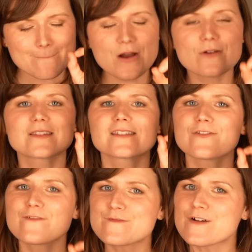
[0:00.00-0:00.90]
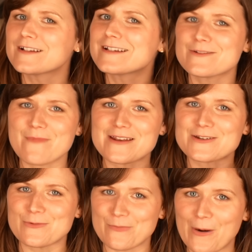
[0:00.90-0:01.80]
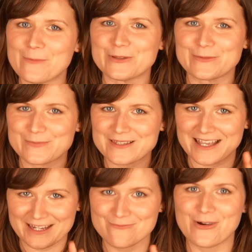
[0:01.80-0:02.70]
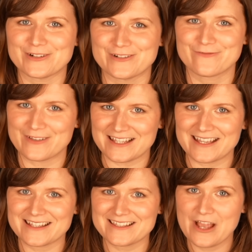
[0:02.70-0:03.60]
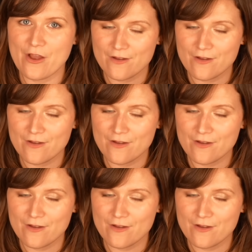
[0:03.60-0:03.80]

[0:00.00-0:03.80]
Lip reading: most fundamental problems in modern physics,